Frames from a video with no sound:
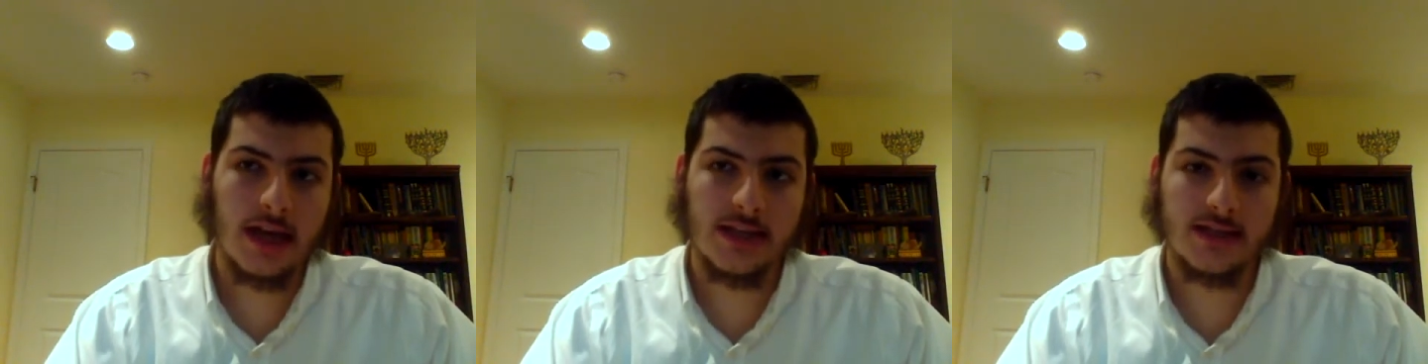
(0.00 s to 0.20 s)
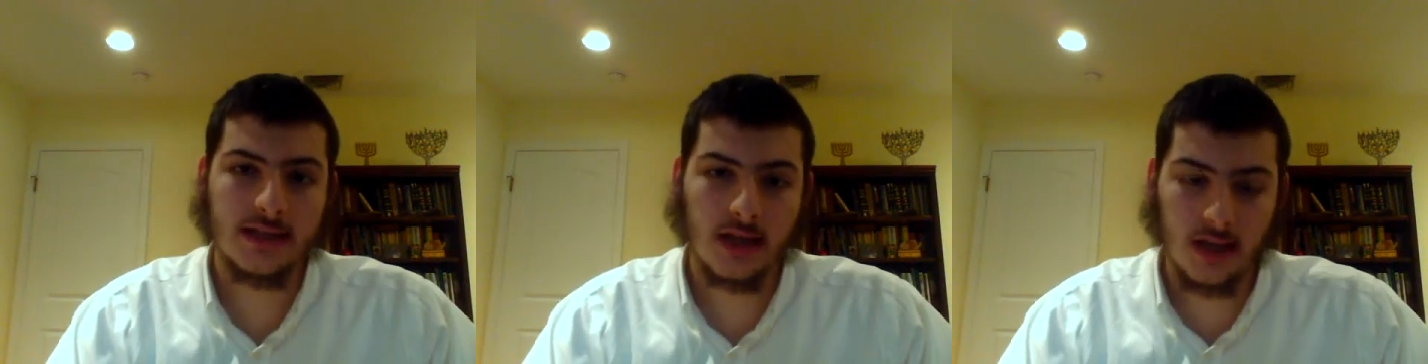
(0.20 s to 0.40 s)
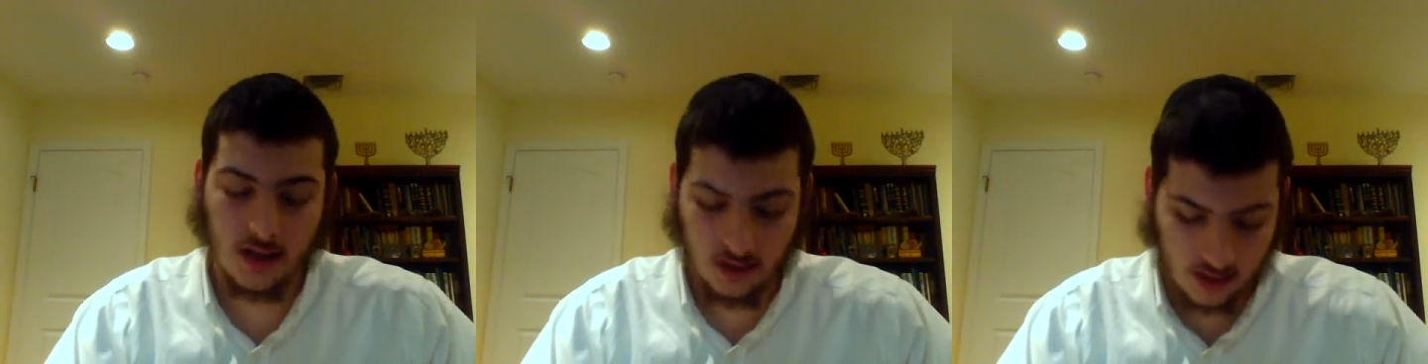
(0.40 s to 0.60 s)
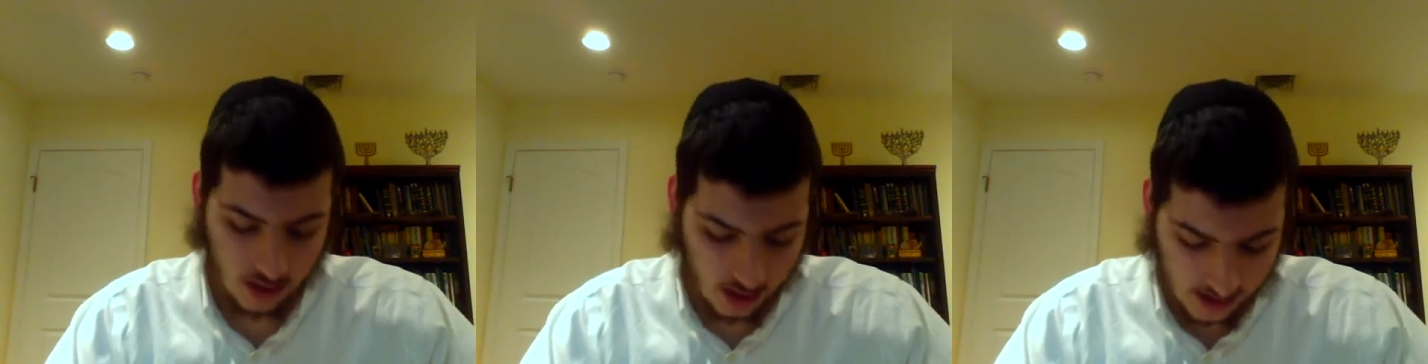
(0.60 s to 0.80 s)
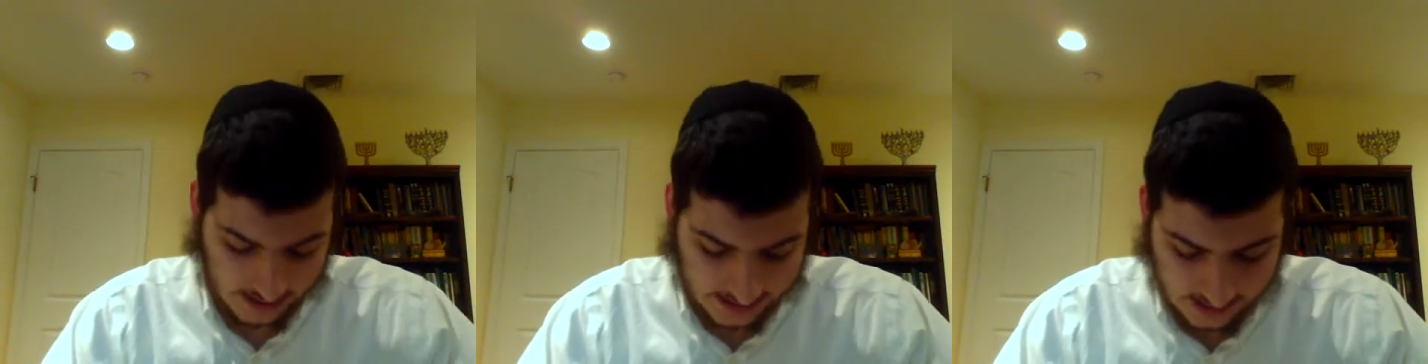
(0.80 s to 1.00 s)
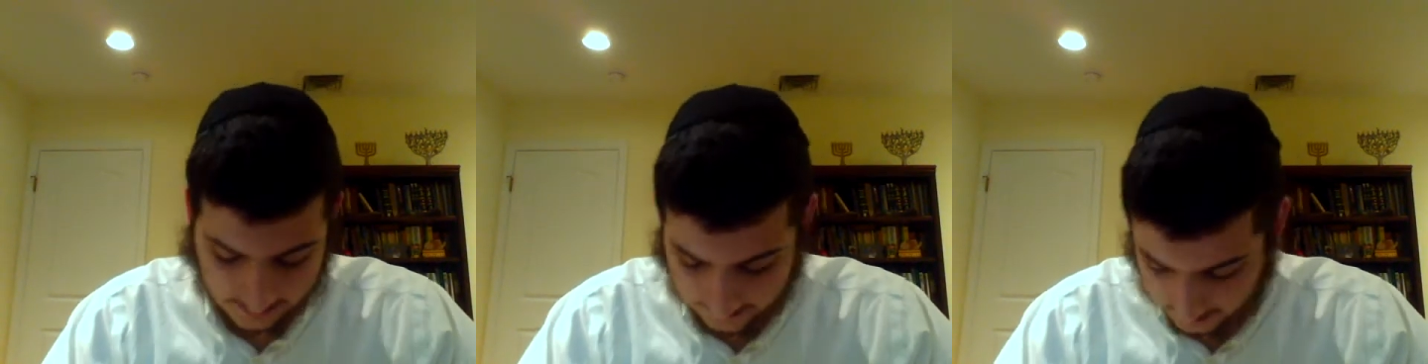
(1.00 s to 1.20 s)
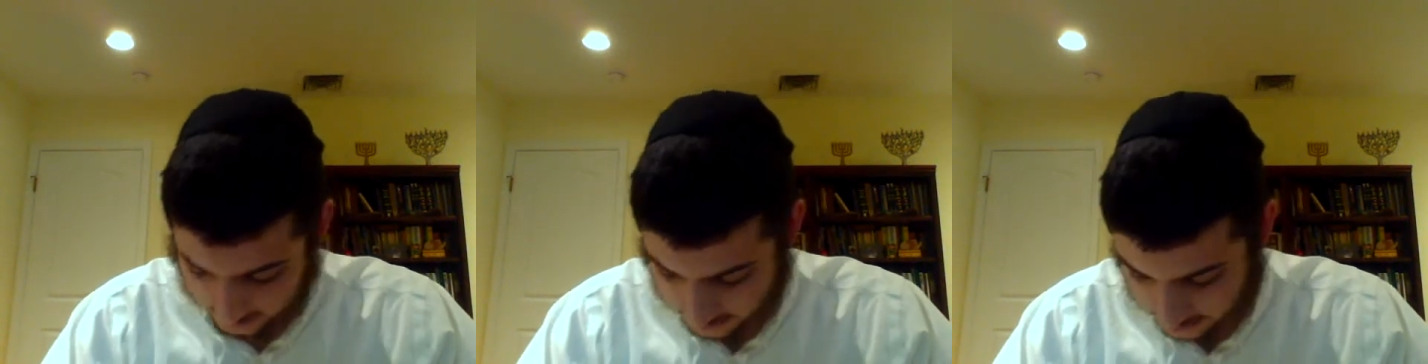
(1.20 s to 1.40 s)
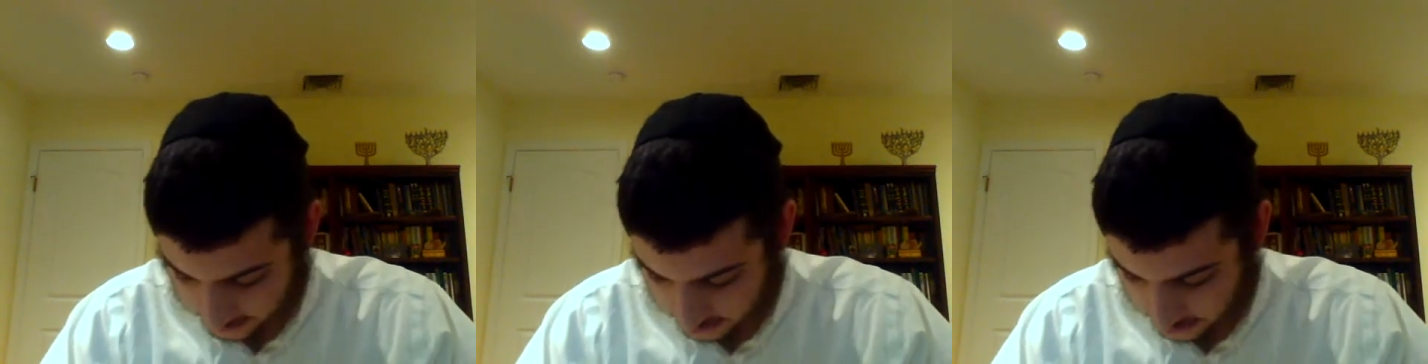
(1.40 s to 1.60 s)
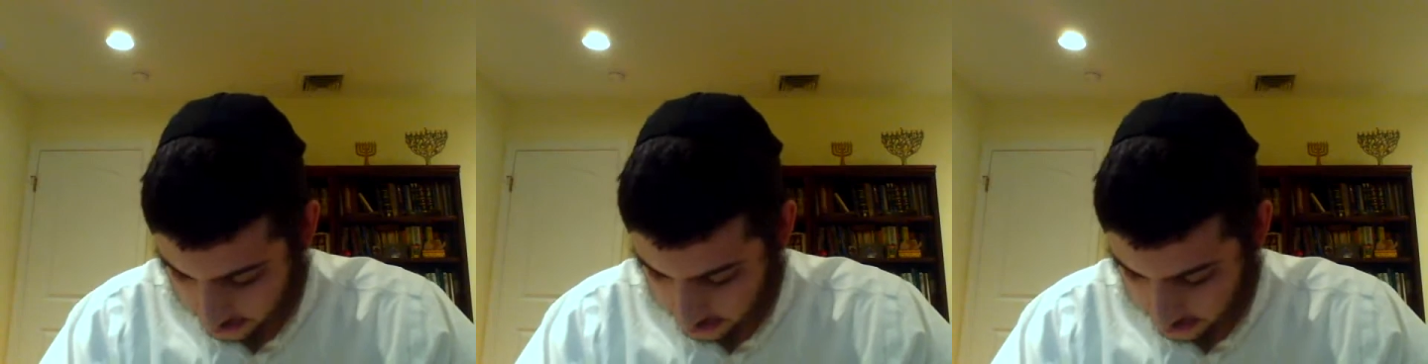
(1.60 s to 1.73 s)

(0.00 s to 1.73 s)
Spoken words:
it's different.